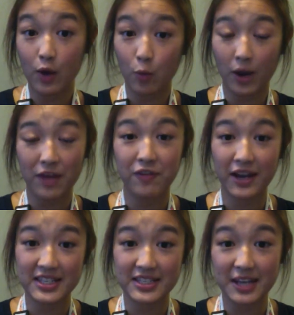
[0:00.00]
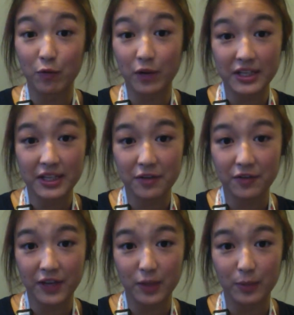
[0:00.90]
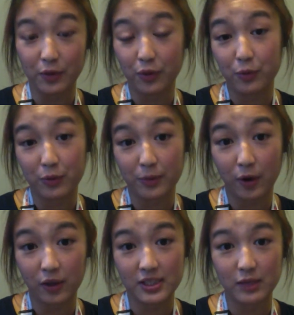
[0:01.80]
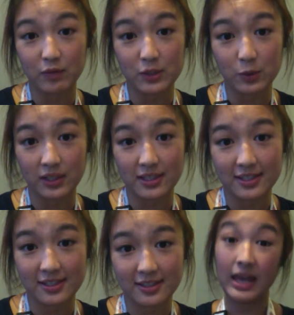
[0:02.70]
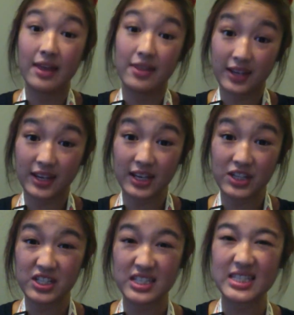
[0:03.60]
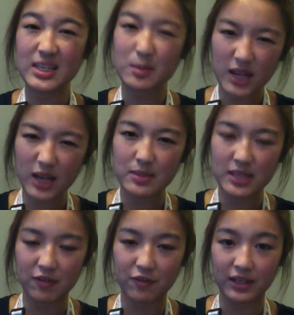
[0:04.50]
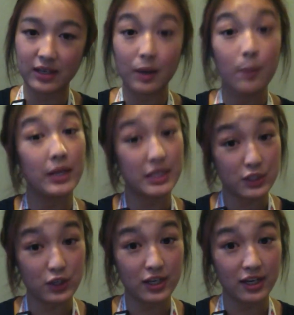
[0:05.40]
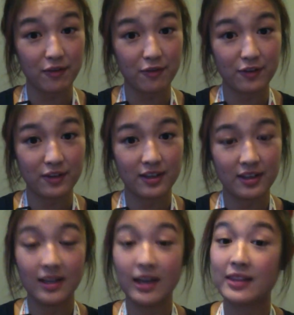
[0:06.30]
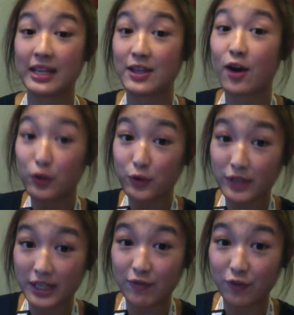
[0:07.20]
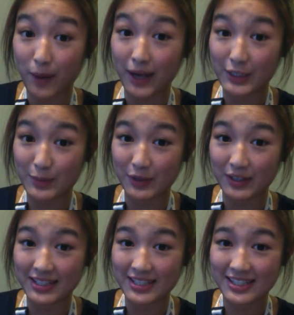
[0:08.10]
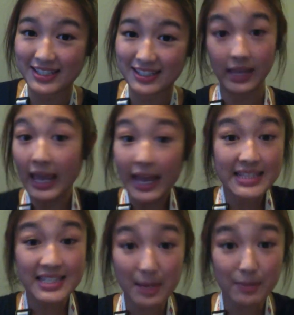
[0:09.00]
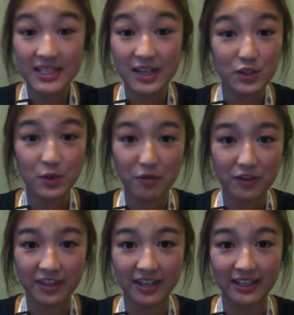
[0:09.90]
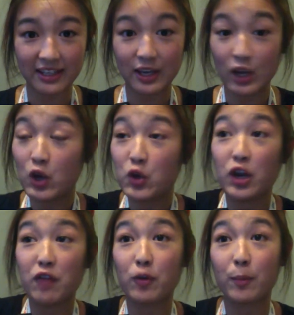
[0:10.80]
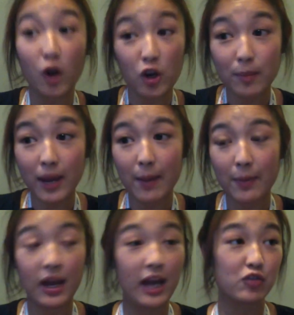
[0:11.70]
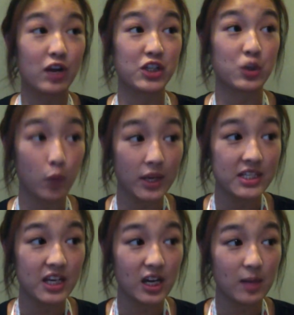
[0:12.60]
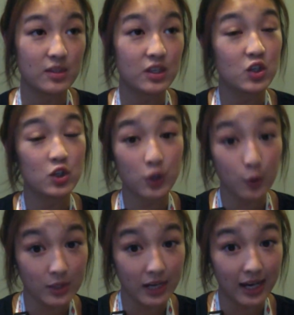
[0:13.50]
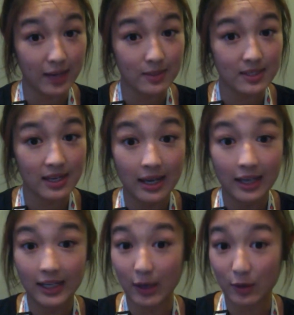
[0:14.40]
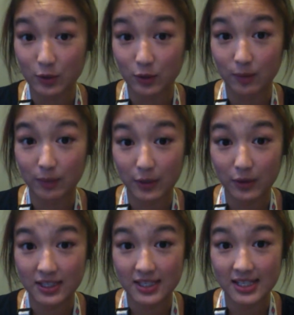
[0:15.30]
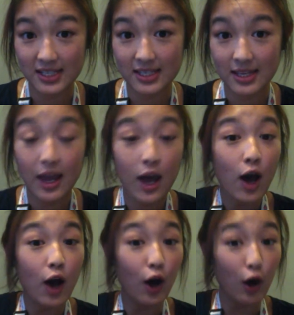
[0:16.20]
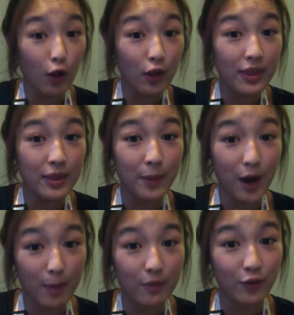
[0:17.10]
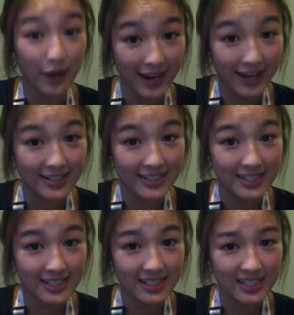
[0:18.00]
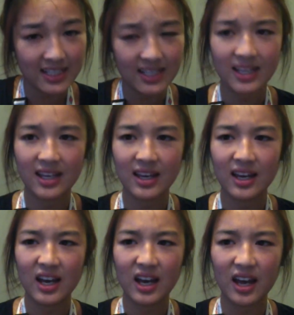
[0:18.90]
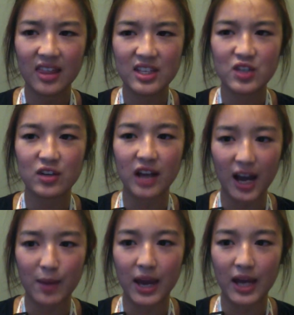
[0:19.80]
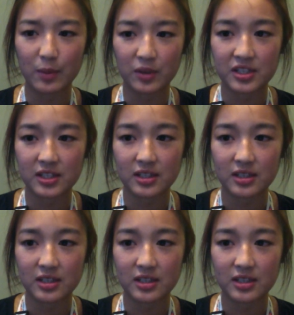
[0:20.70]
Wi-Fi is now readily available through the parks and resorts. The connection is sometimes iffy, but it's good enough. That's all you'll need for my experience. It's an app that tells you everything. You have your park map, attraction wait times, show times, character appearances, all in the palm of your hand. Unless you're an iPad person.